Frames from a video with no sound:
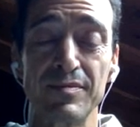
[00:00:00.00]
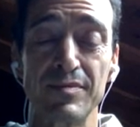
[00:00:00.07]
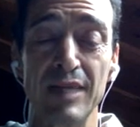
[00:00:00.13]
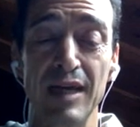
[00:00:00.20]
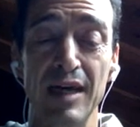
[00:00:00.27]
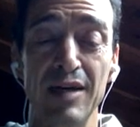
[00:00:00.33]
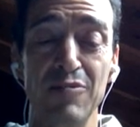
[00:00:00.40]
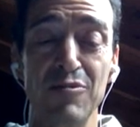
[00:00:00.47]

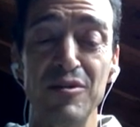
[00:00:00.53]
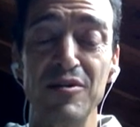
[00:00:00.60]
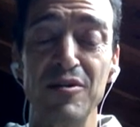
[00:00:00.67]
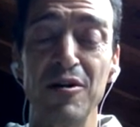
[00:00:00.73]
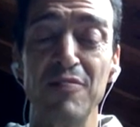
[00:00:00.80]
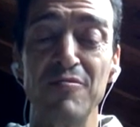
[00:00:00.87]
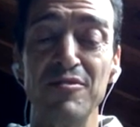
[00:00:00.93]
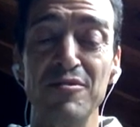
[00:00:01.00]
I
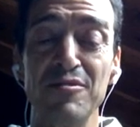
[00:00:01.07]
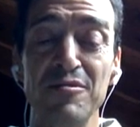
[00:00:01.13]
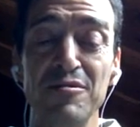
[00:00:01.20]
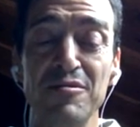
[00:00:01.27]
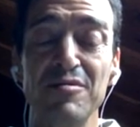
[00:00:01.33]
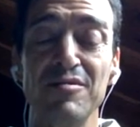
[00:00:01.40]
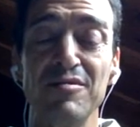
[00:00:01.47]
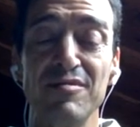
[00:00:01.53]
resolve to
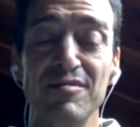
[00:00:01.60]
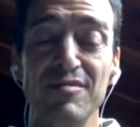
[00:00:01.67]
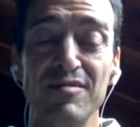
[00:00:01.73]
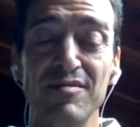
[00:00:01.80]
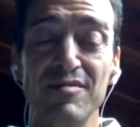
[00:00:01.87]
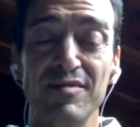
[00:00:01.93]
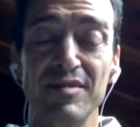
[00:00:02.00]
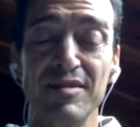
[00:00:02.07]

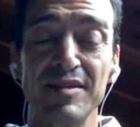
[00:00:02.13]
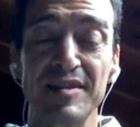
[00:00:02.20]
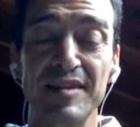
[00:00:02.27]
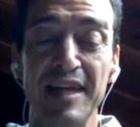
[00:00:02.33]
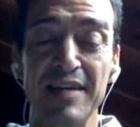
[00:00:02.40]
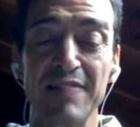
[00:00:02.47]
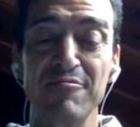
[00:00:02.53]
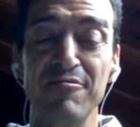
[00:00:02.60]

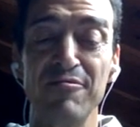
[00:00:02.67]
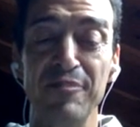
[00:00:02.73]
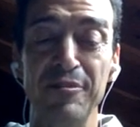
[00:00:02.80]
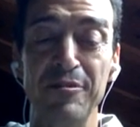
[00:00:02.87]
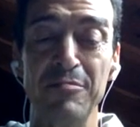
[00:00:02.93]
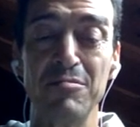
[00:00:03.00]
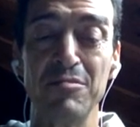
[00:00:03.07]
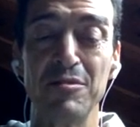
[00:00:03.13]
stand firm